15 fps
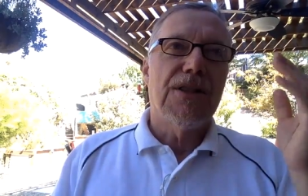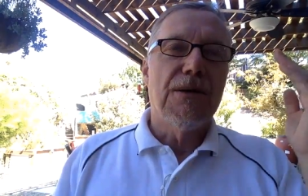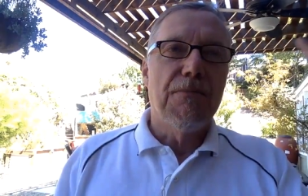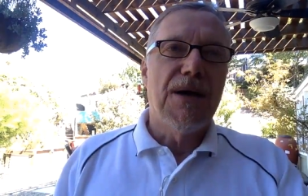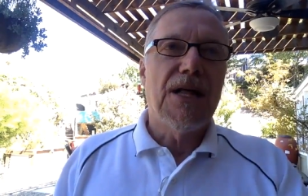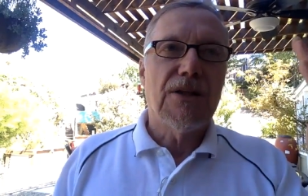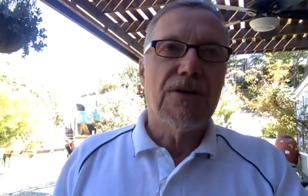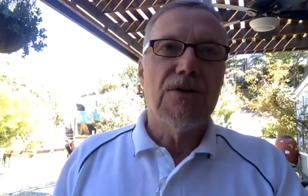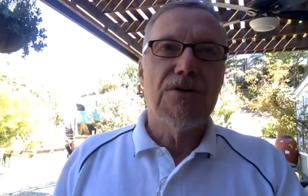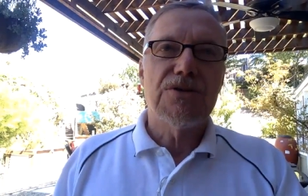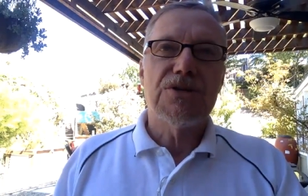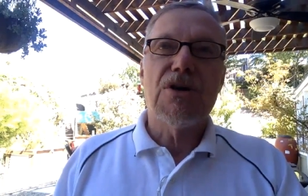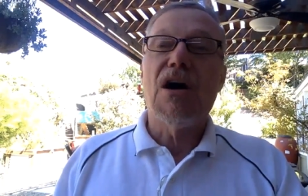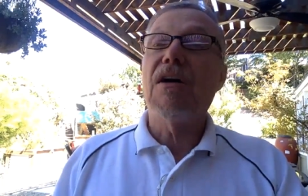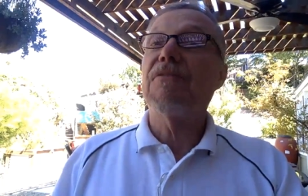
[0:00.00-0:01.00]
the bell
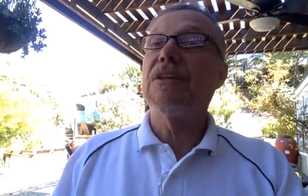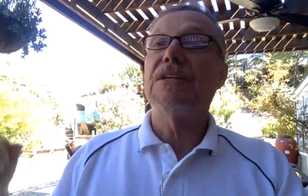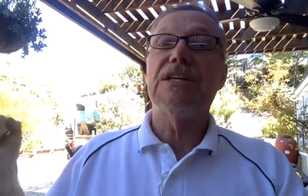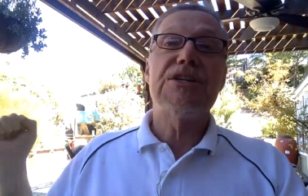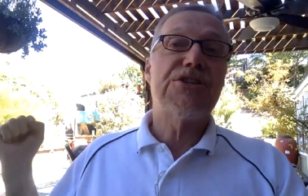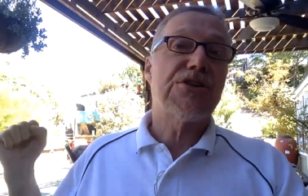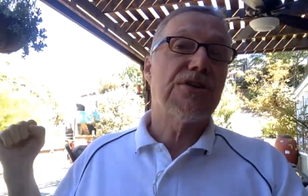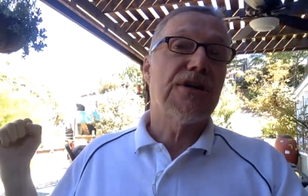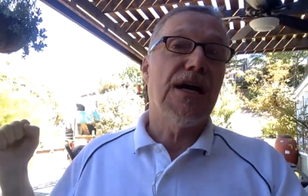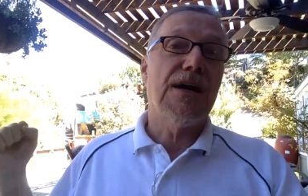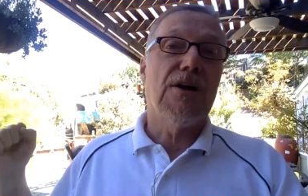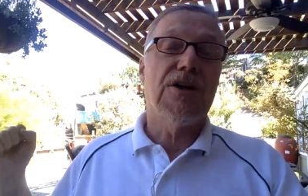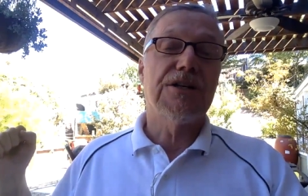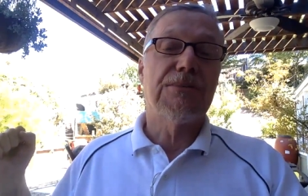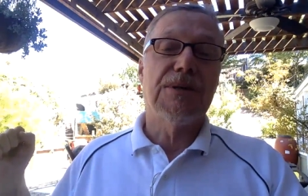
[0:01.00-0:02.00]
goes off, the teacher
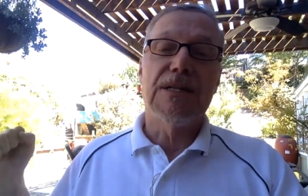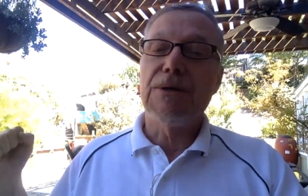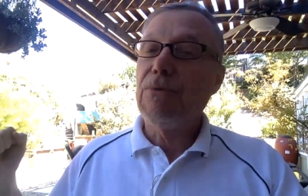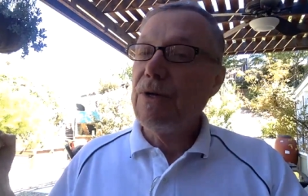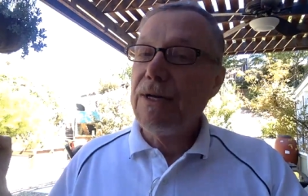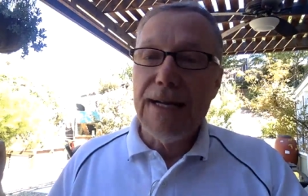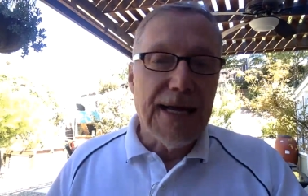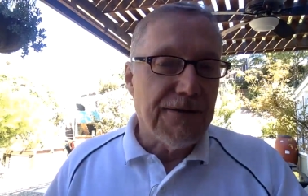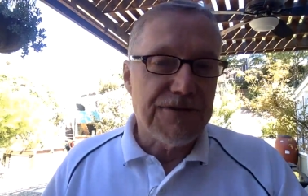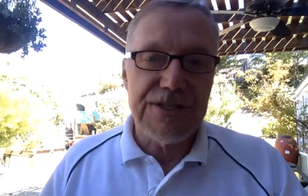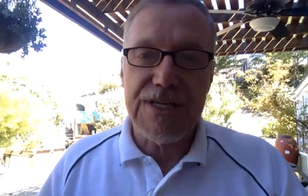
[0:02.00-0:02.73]
ultimately wouldn't have